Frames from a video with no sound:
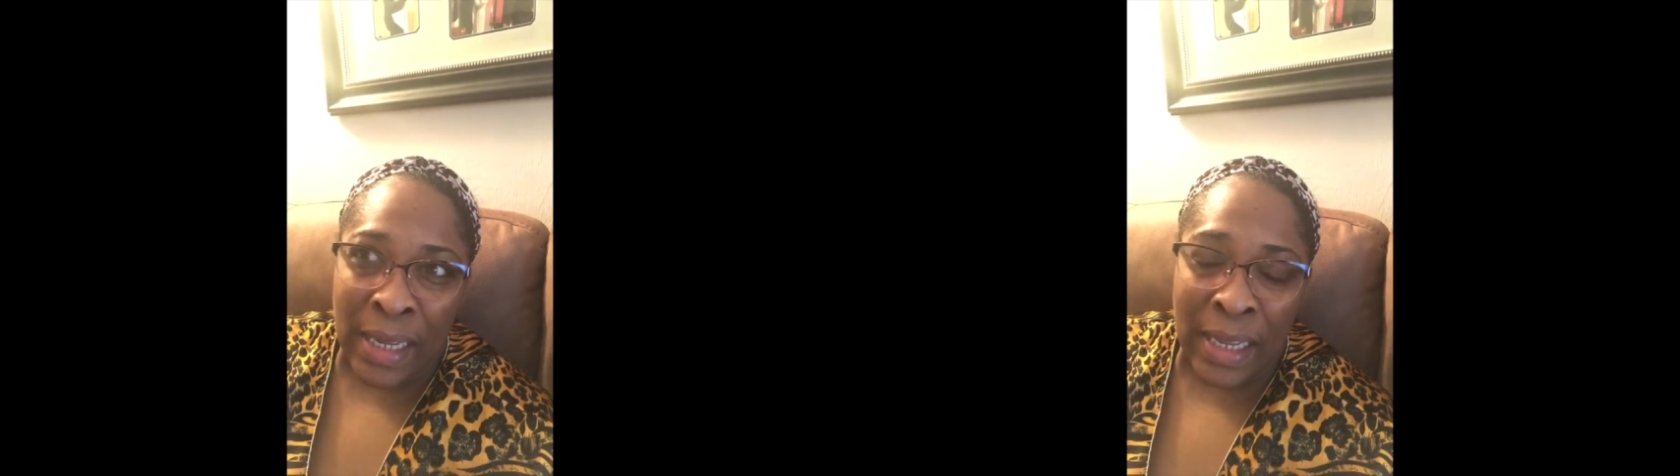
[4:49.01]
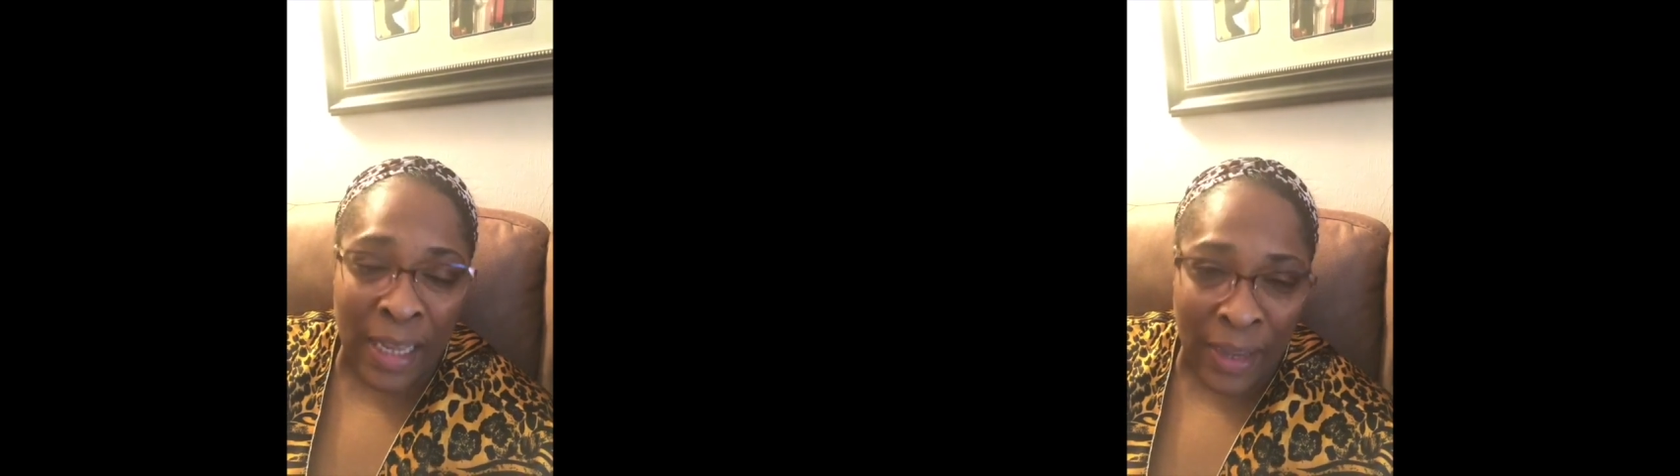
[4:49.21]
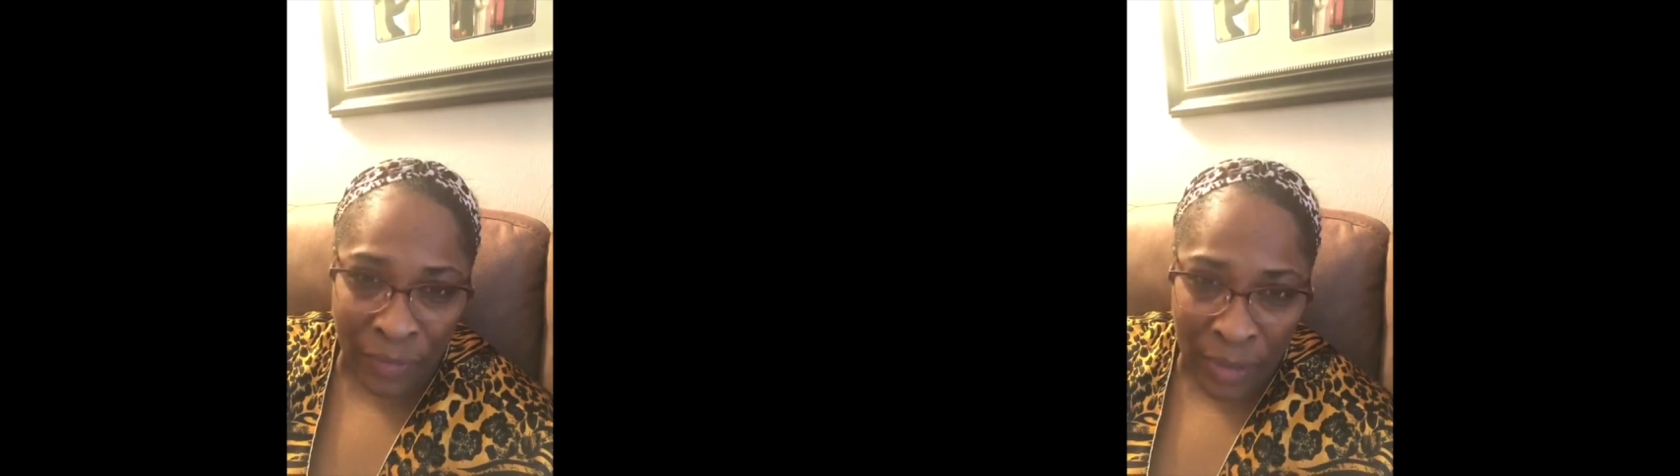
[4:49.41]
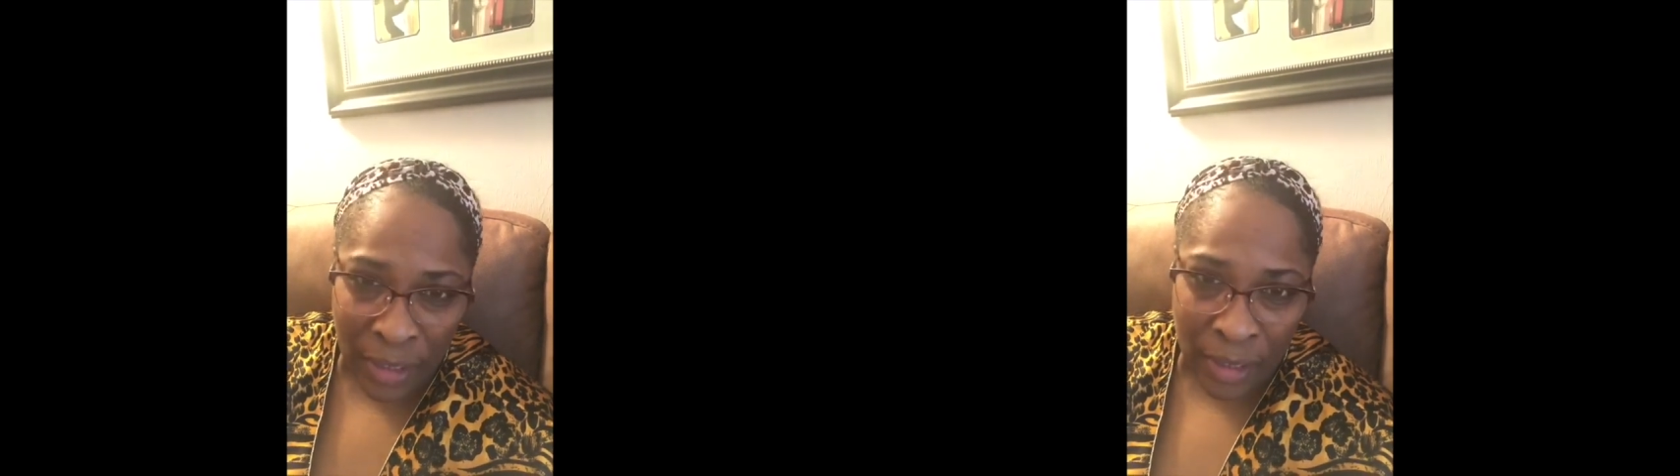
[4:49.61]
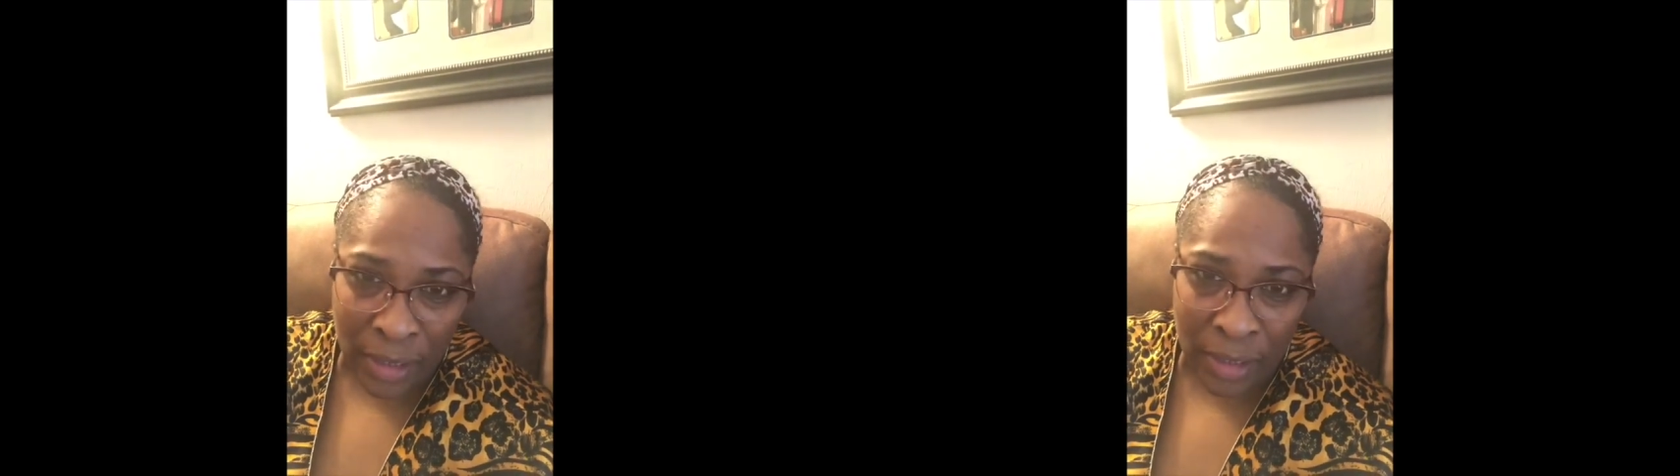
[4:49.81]
gift
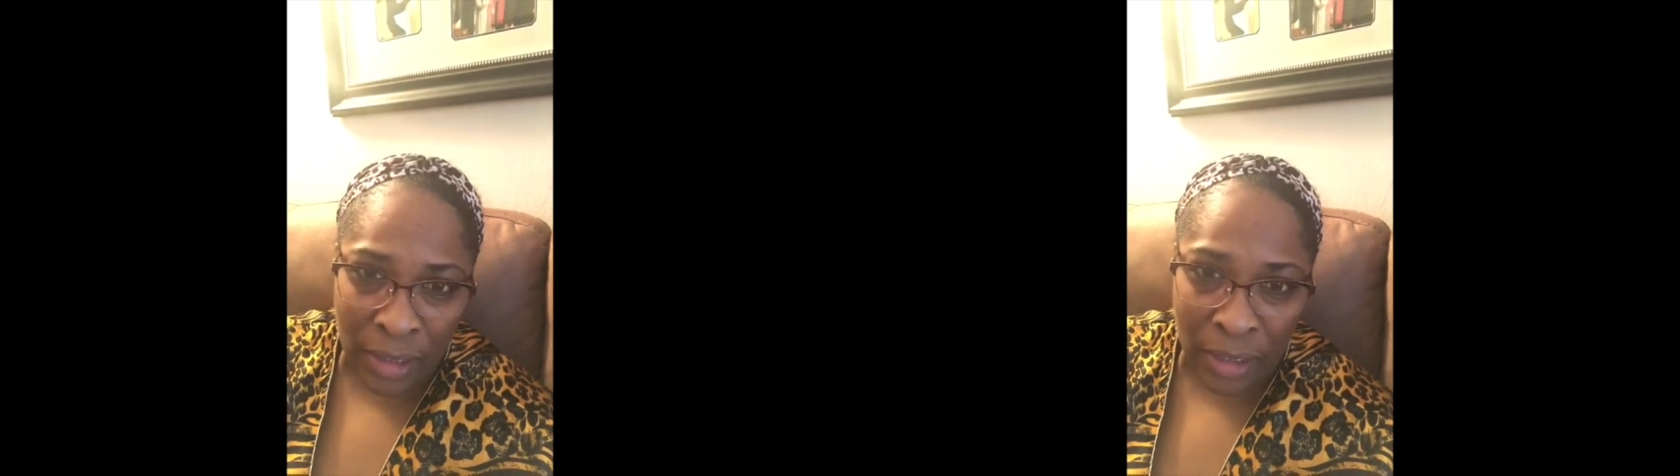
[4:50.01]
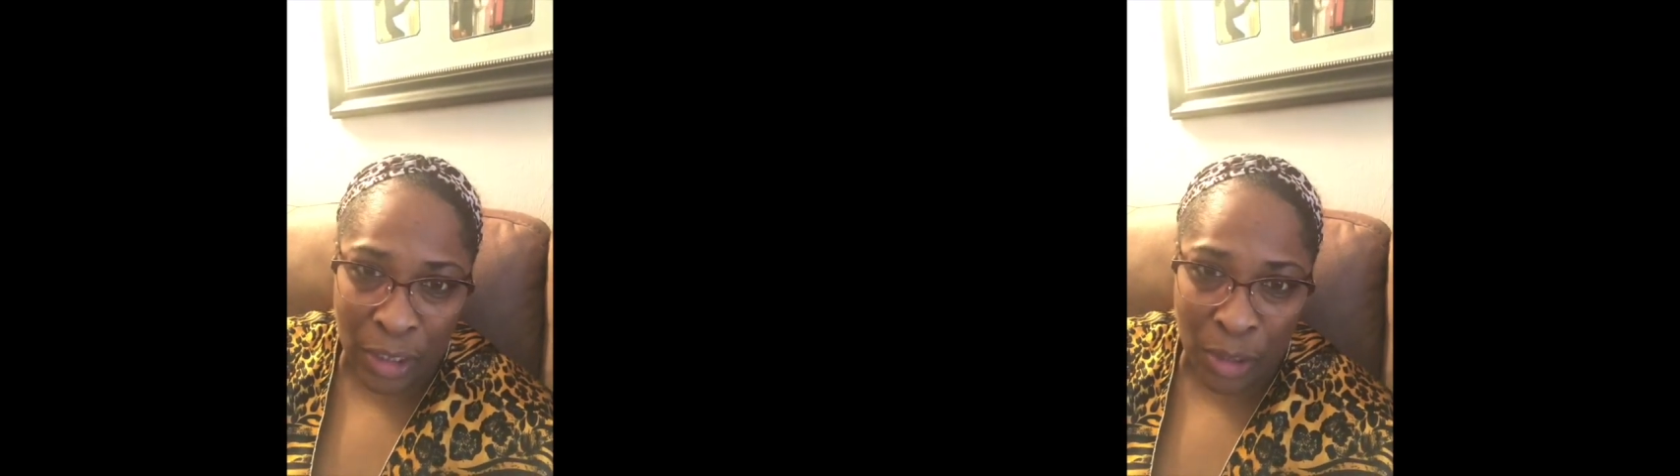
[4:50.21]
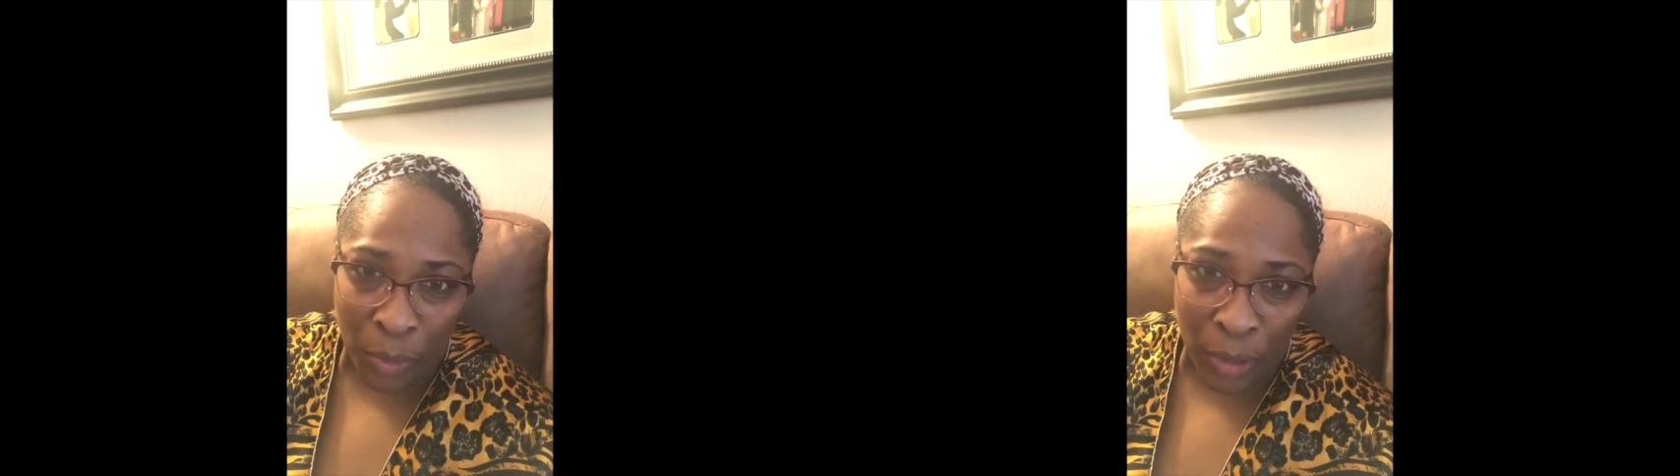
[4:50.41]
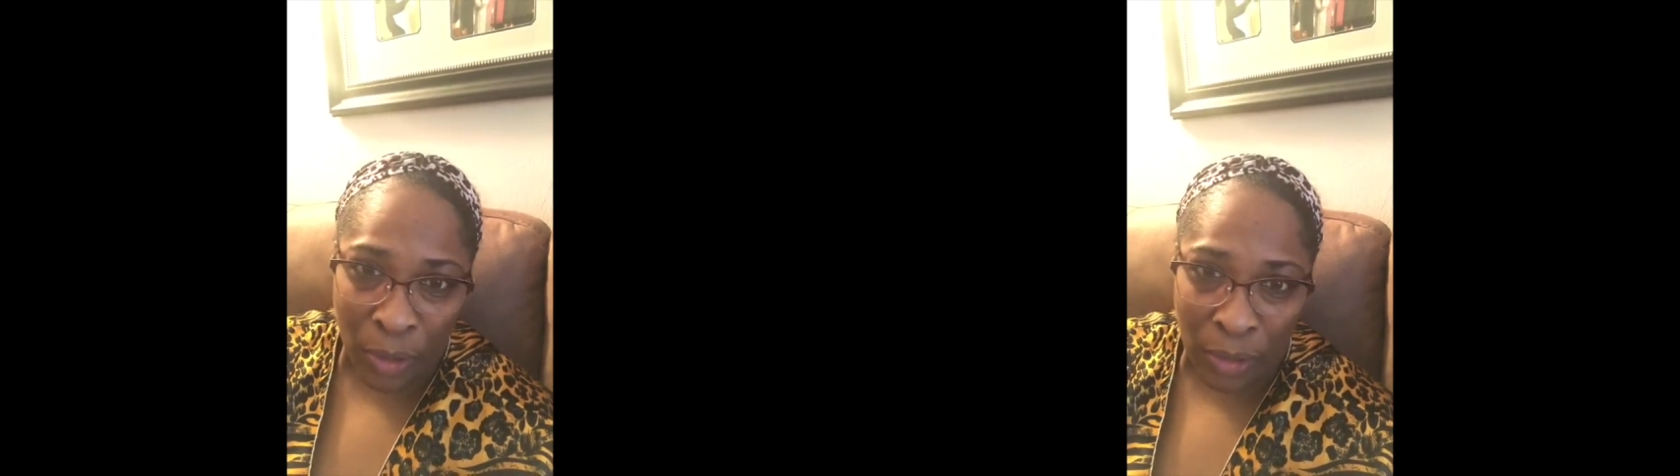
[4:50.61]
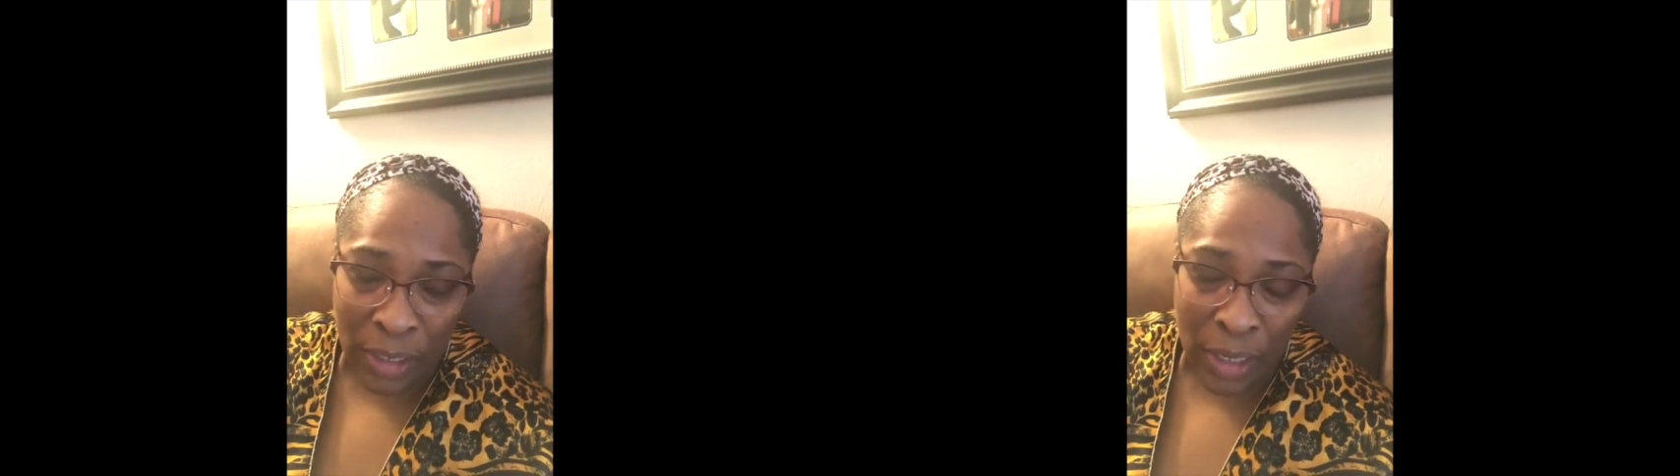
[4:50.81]
to this world.